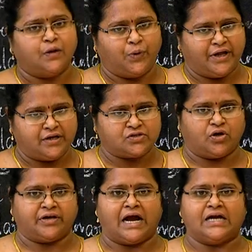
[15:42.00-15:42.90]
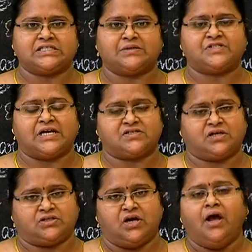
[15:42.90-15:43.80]
the various organisms as
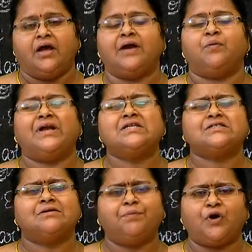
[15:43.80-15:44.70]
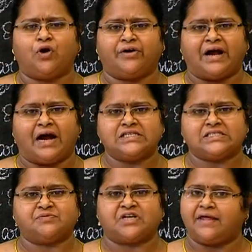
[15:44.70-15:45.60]
such. In very simple
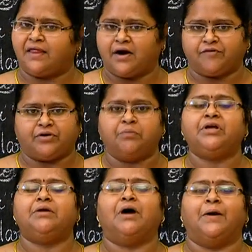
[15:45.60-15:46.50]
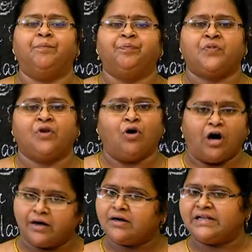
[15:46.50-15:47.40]
organisms like that of amoeba,
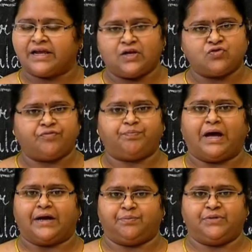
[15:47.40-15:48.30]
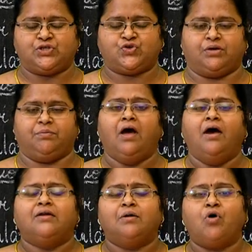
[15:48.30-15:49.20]
or in the case of paramecium,
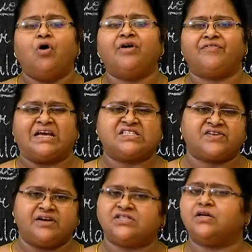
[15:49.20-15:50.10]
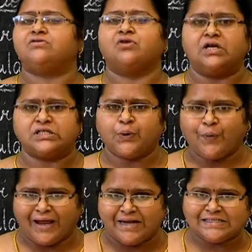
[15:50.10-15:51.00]
the mode of excretion is also
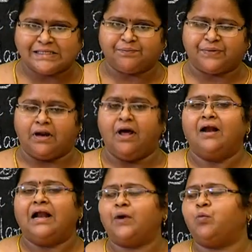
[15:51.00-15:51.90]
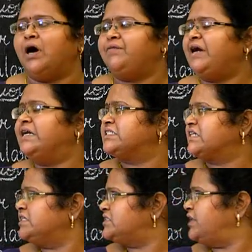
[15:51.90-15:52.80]
very simple. Like what we
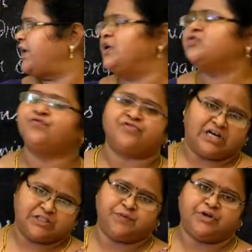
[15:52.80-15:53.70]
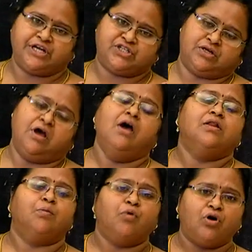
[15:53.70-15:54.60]
discussed in the case of transportation,
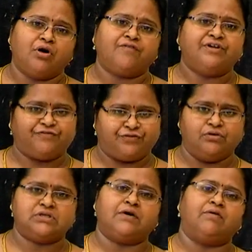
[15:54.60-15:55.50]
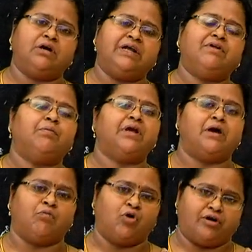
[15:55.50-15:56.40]
the mode of diffusion only will
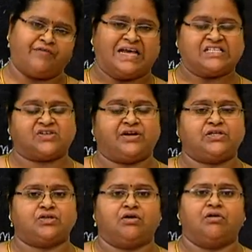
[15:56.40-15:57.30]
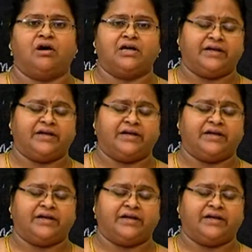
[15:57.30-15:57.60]
be a mode of excretion